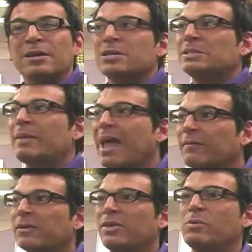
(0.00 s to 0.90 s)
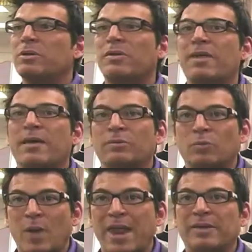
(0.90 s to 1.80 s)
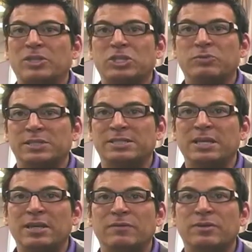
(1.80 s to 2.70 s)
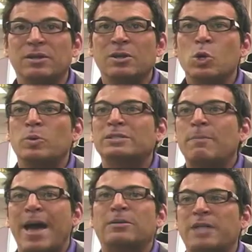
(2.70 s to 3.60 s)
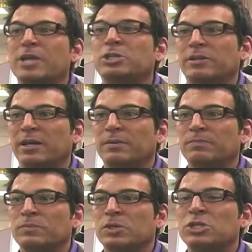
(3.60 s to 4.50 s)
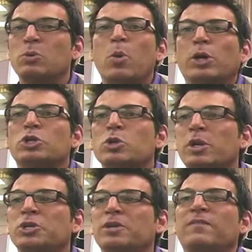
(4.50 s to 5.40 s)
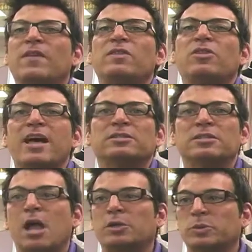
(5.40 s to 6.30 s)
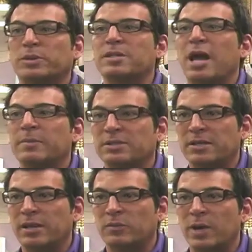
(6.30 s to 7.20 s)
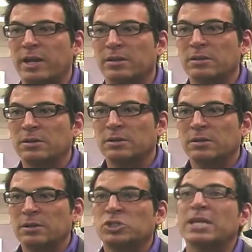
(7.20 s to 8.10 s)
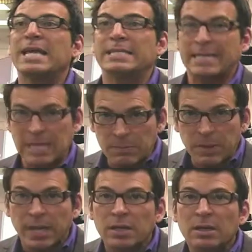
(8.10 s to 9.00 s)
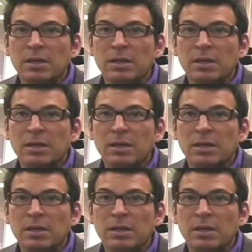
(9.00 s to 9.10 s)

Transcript: So everything within that wedding that she received was about luxury. She wore $250,000 worth of diamonds the day of her wedding. She didn't get to keep it,